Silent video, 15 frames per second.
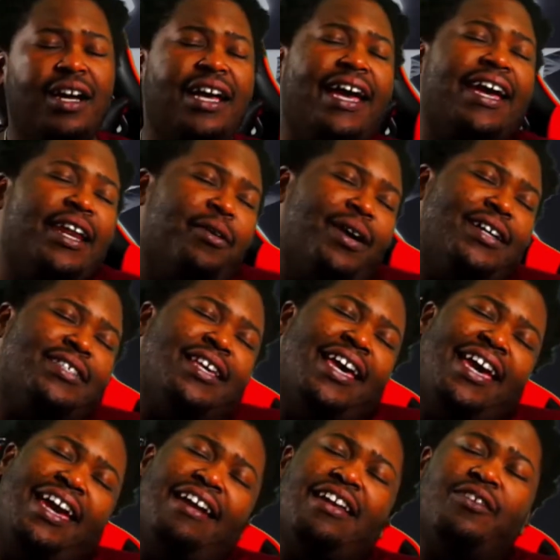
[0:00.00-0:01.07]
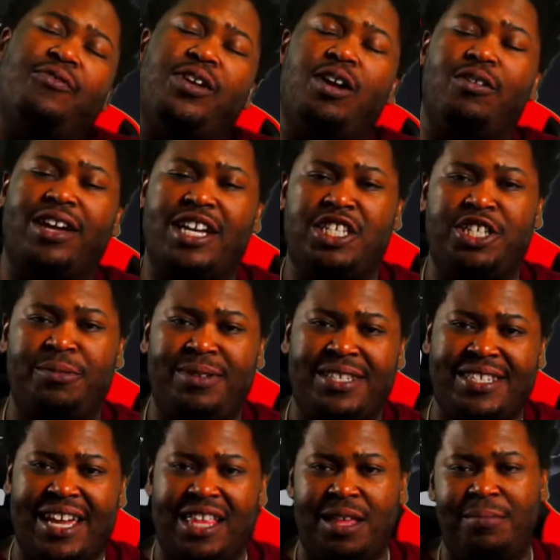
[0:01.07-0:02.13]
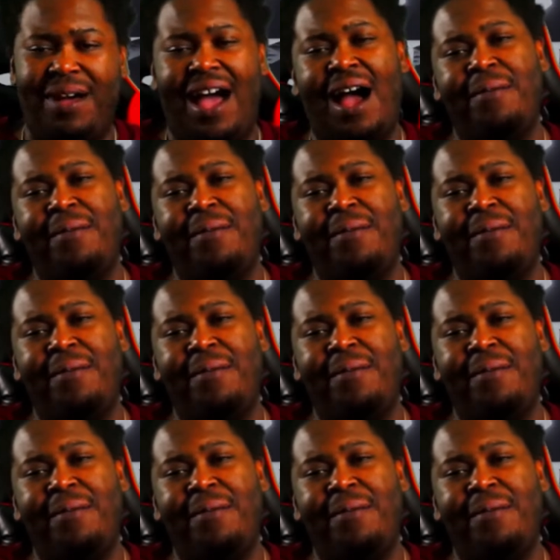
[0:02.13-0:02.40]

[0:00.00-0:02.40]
Anyways, even if we don't get CHIBI Salem,